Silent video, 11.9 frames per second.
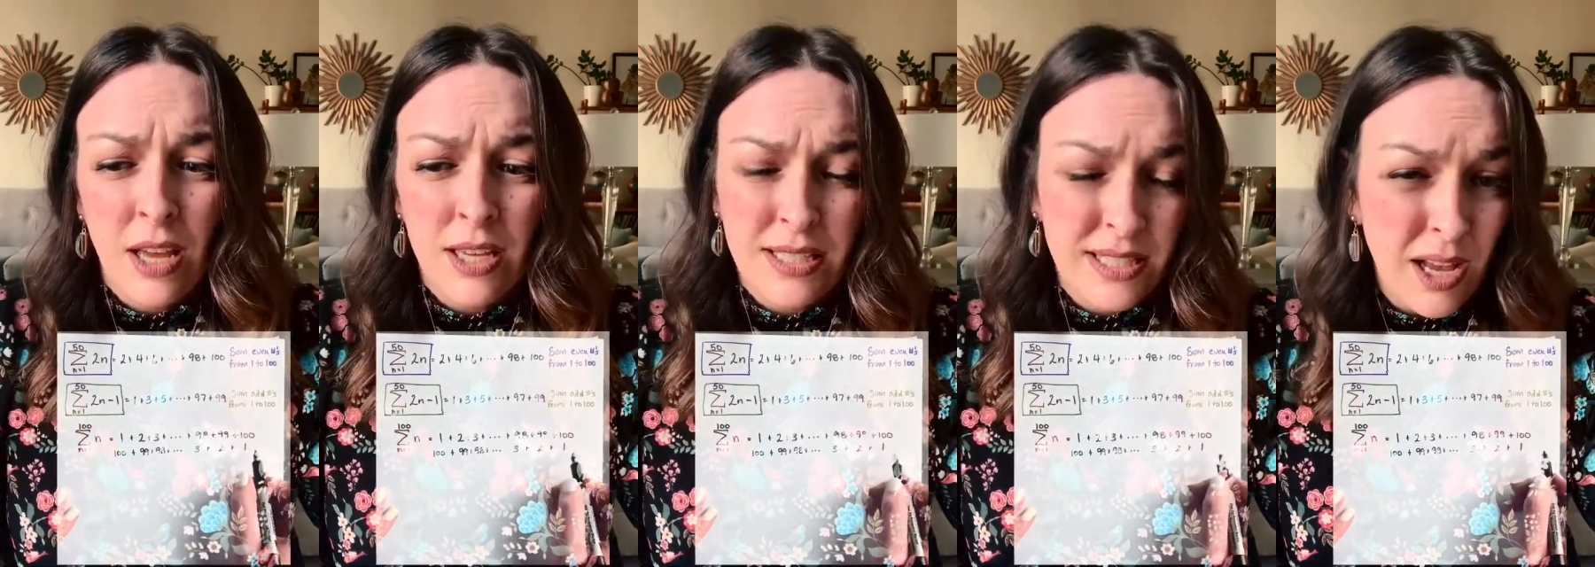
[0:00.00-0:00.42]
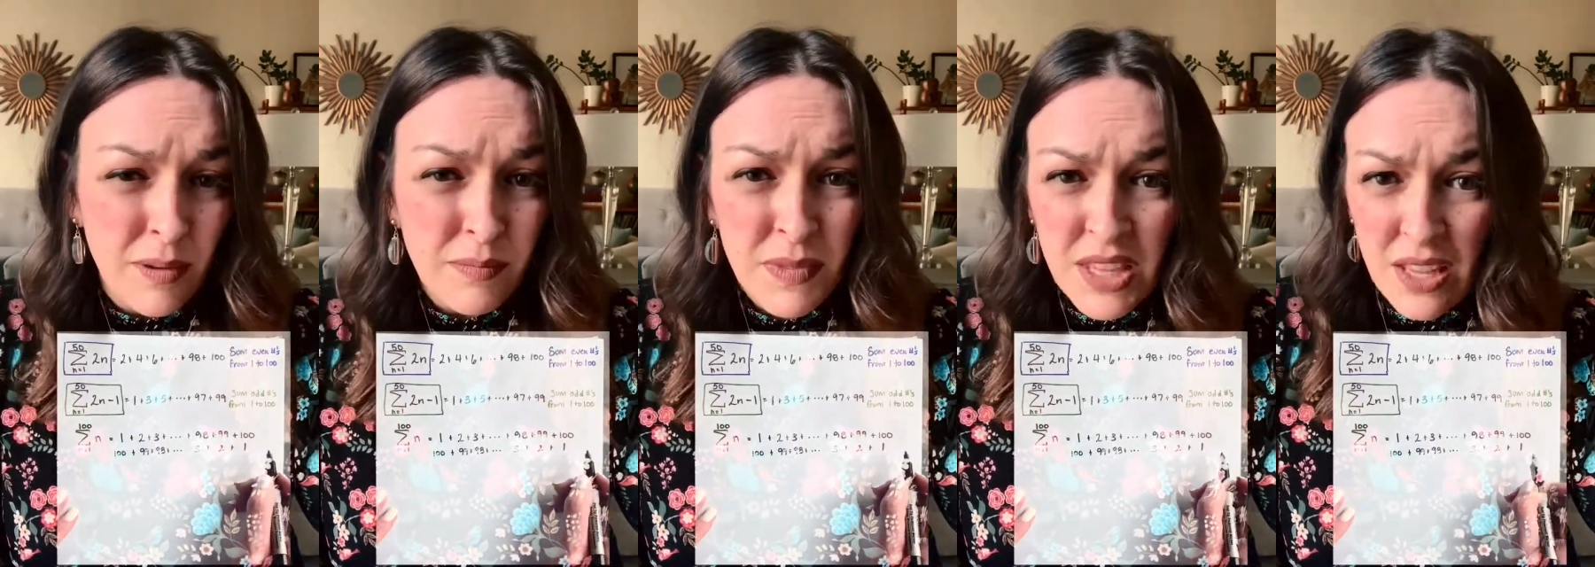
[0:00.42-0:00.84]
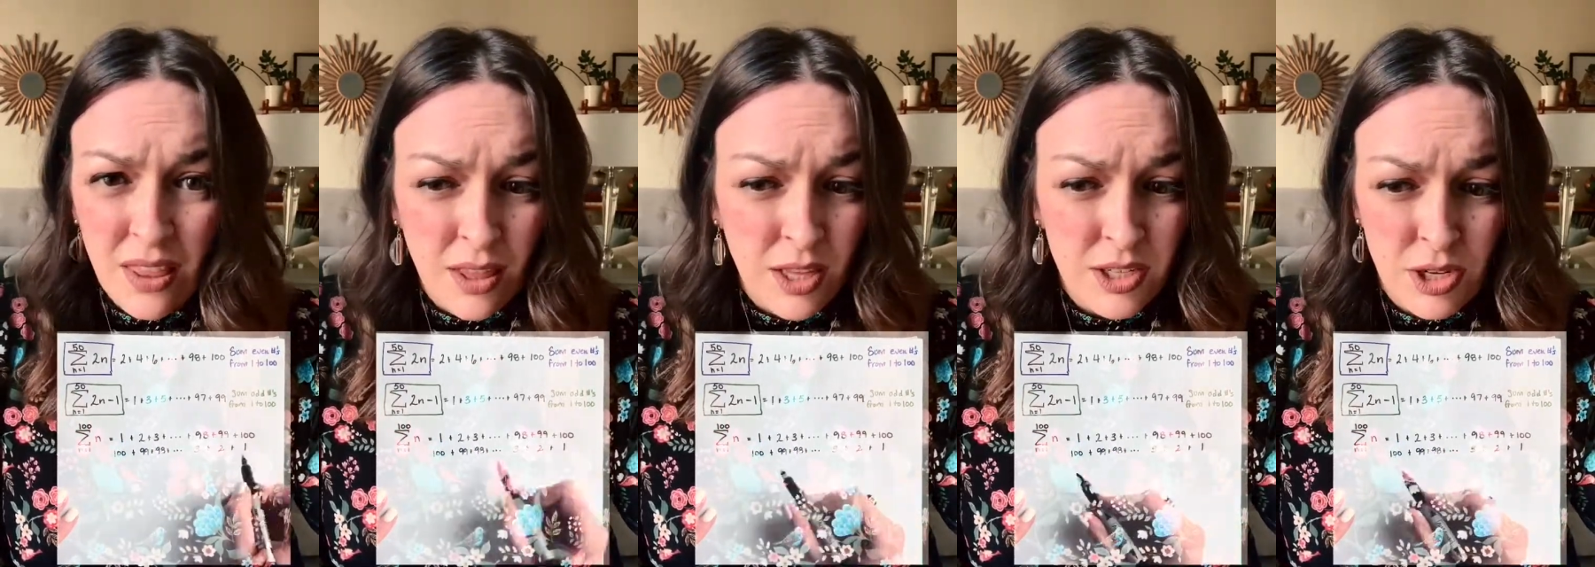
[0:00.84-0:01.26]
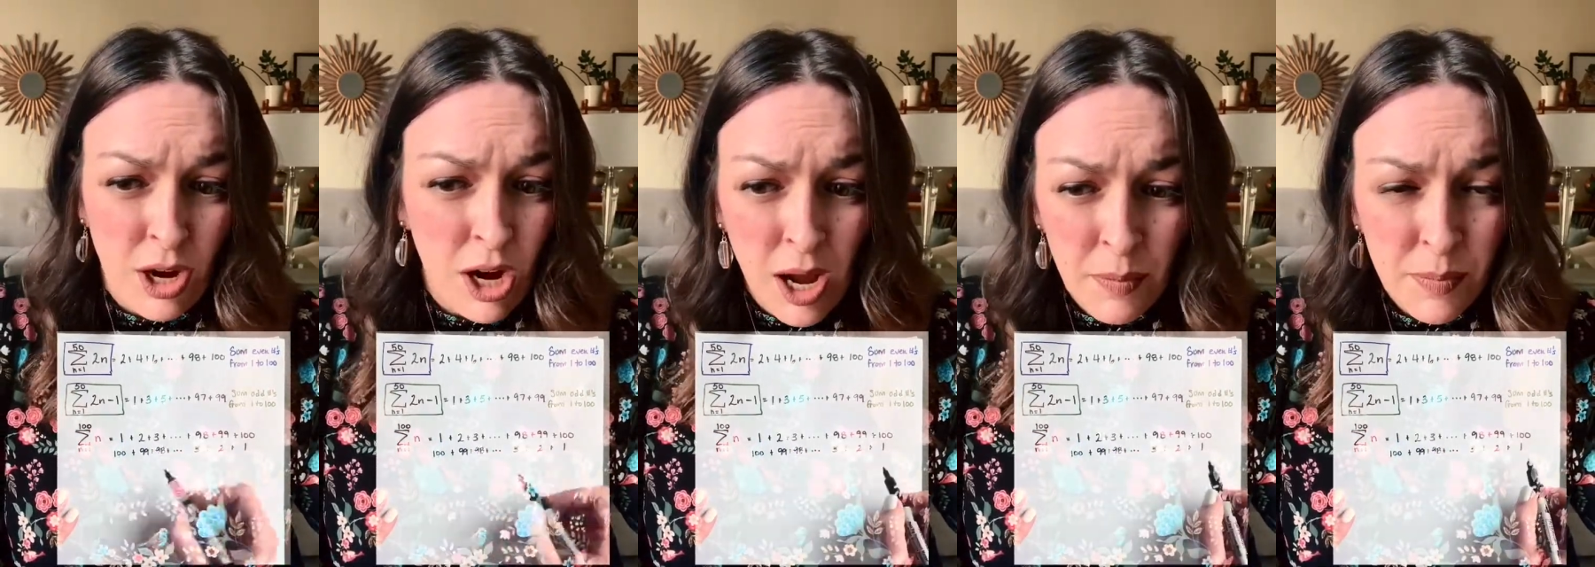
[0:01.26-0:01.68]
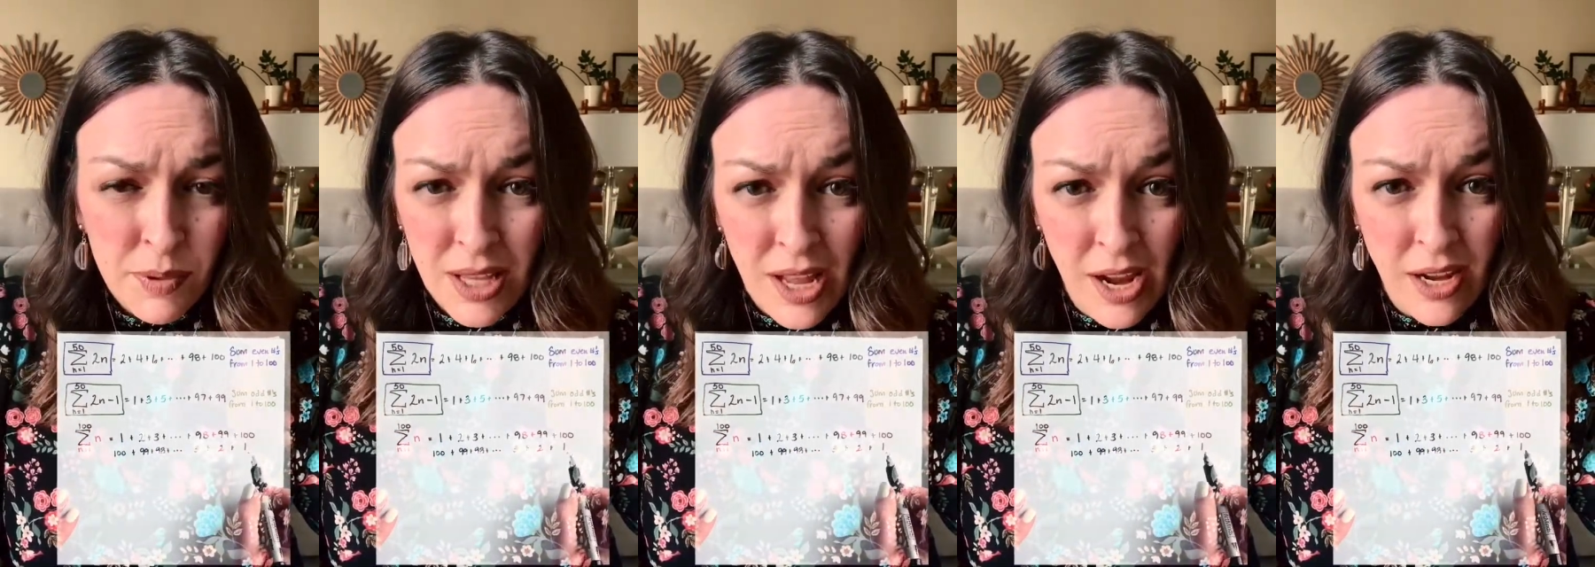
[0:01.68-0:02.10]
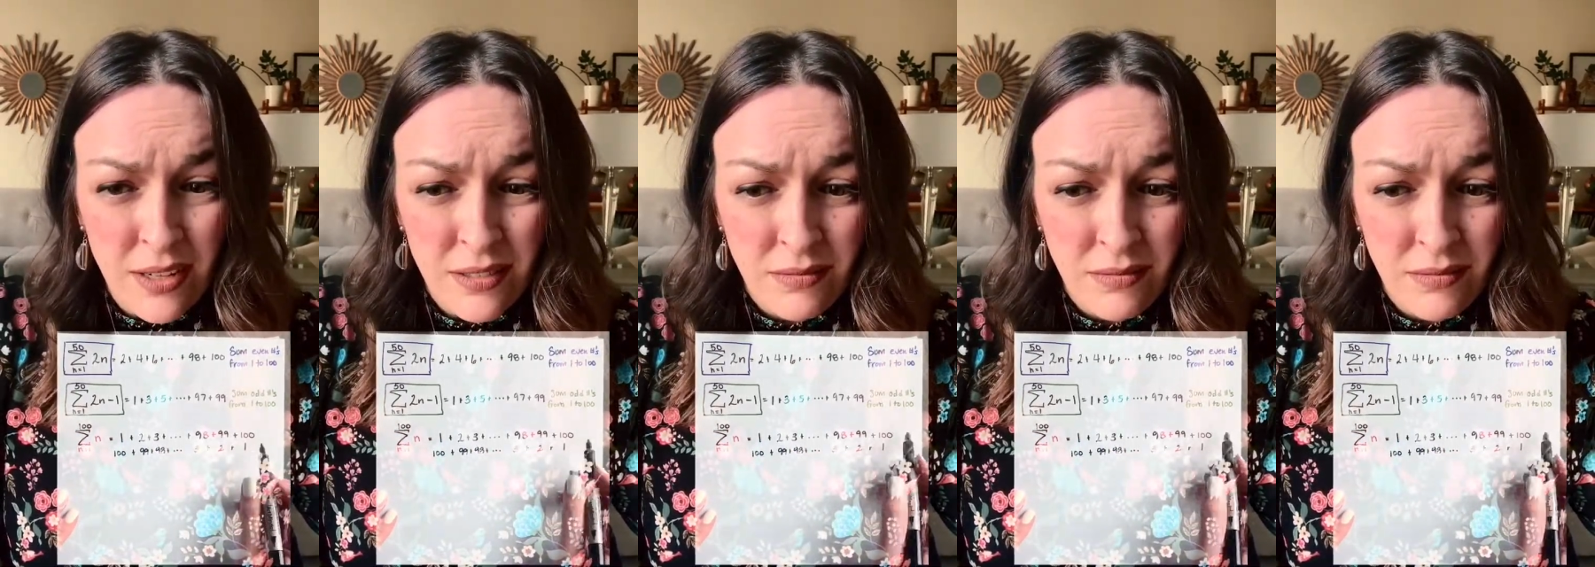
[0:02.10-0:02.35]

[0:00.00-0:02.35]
sum than the top line?